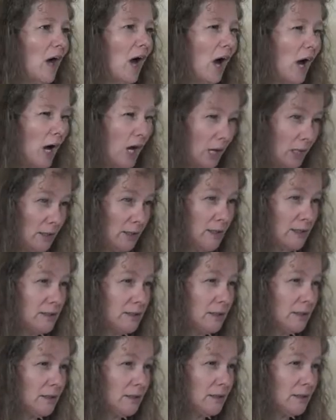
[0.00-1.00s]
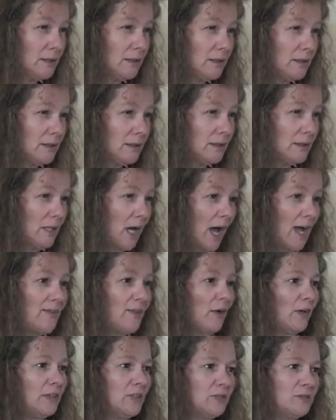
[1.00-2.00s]
A harlot? I
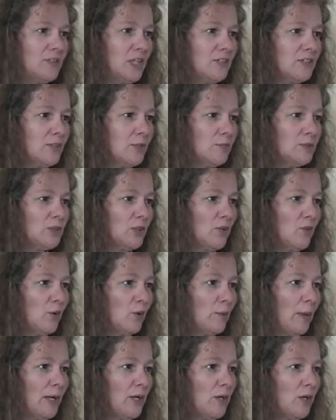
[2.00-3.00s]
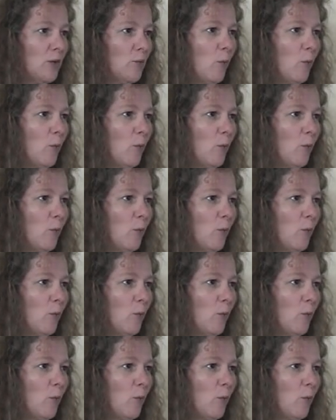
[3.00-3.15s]
thought you said she was a gourmet cook